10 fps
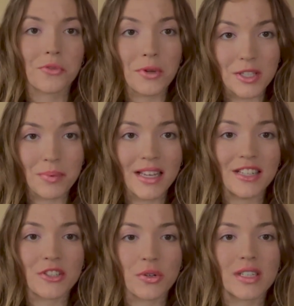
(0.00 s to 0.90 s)
To
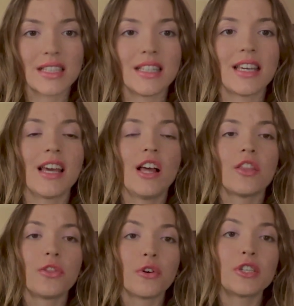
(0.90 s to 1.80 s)
explain it shortly,
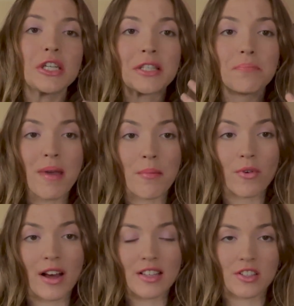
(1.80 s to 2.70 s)
don't just
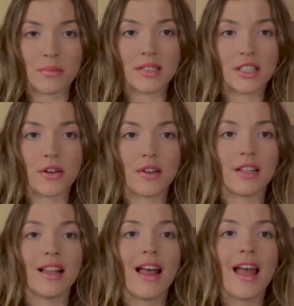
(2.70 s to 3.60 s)
memorize the material,